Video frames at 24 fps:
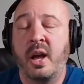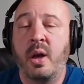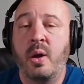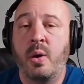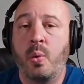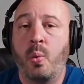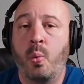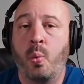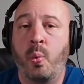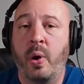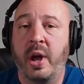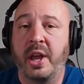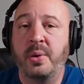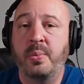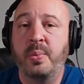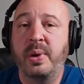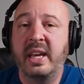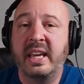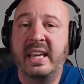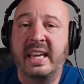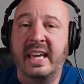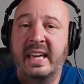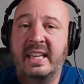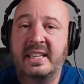when we
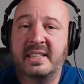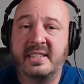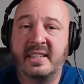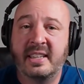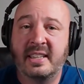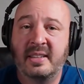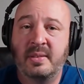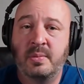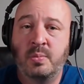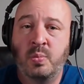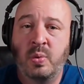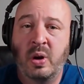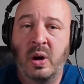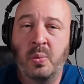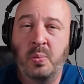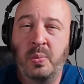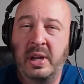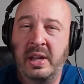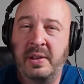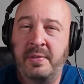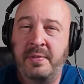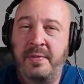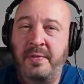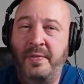get to what
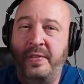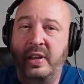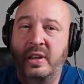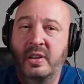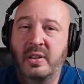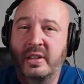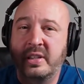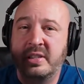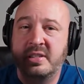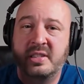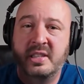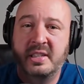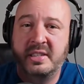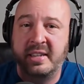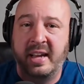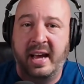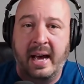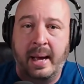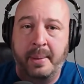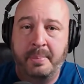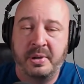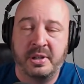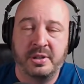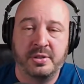we feel is the
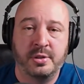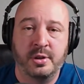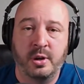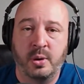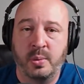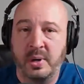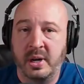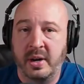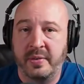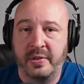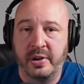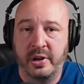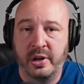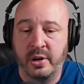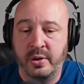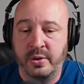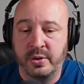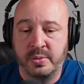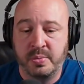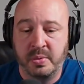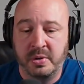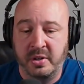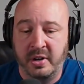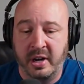top, because no one ever
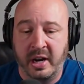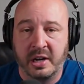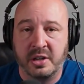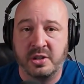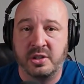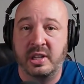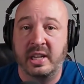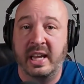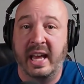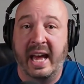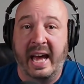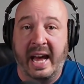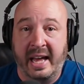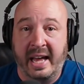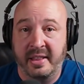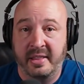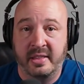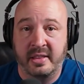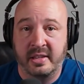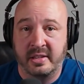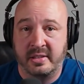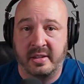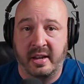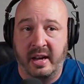knows when you're actually at
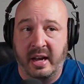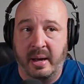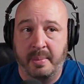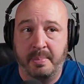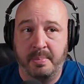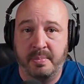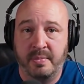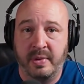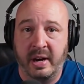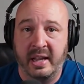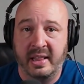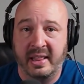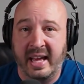the top, right?